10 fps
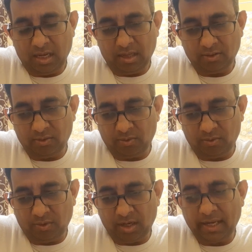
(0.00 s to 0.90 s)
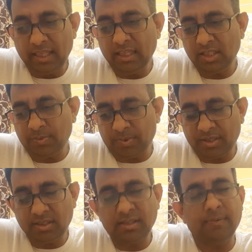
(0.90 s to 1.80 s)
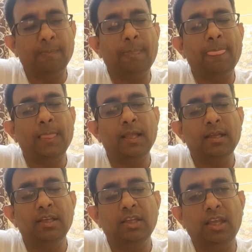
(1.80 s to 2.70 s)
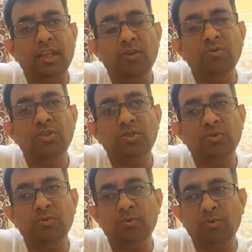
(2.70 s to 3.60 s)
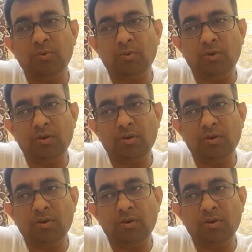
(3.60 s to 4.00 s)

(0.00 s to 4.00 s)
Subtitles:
So again, this person, He used to